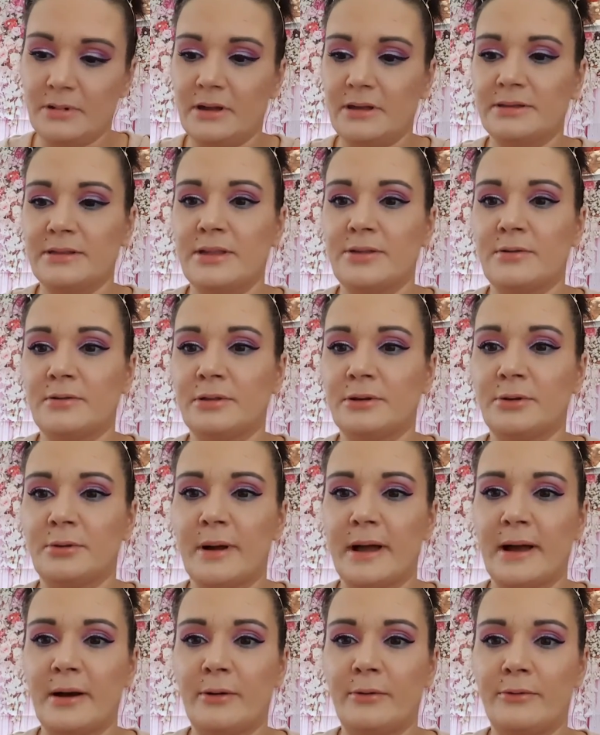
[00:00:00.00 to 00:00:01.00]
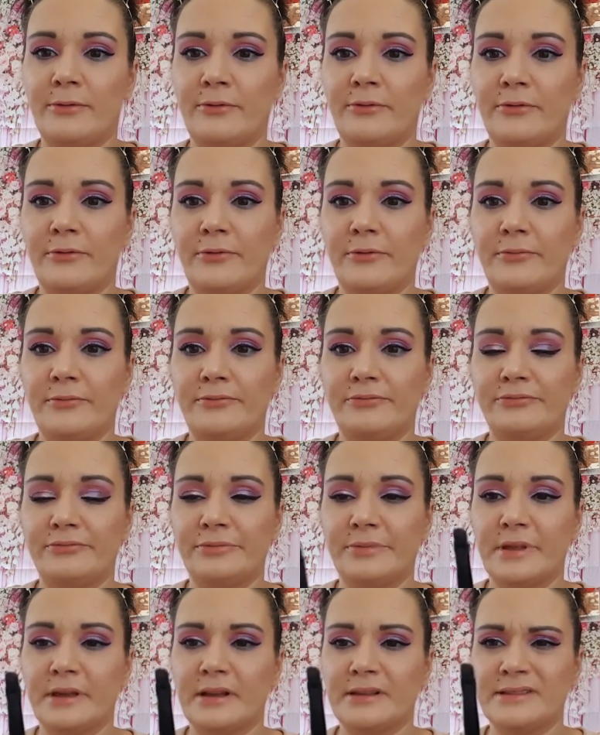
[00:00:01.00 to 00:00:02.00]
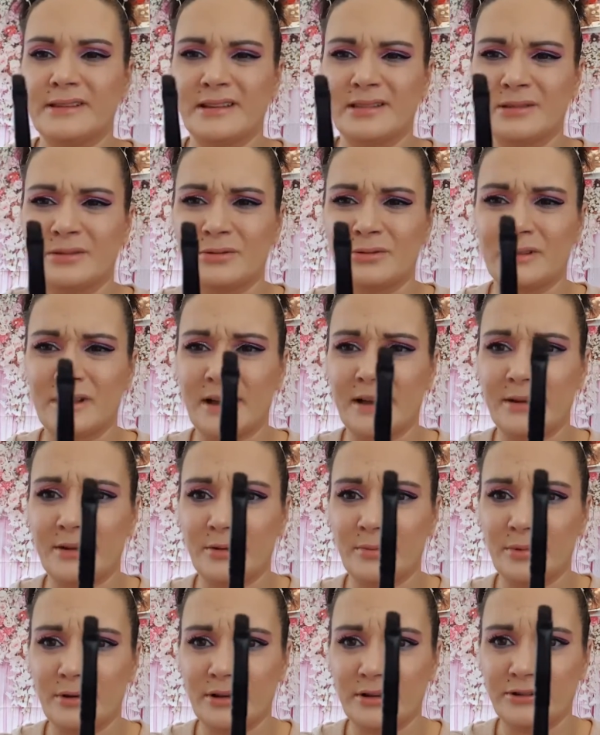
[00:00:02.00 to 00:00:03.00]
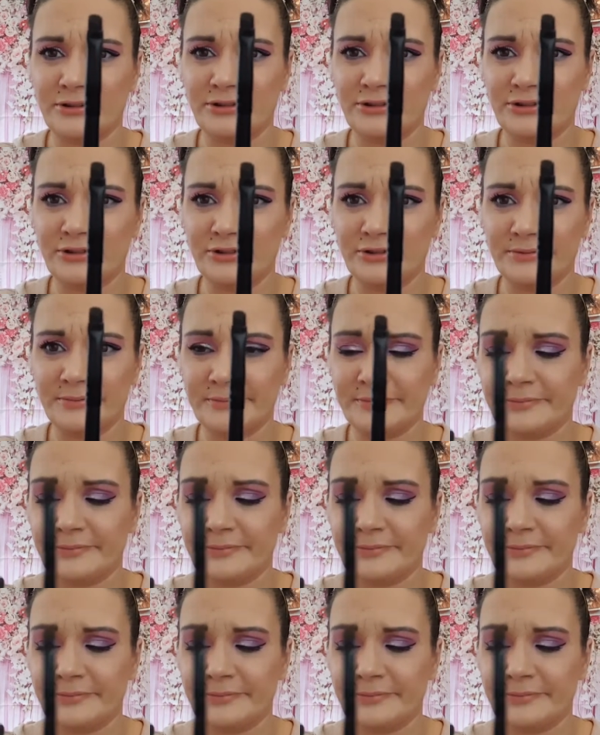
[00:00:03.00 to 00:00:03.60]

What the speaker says: another little e.l.f. Like it's like a little liner brush.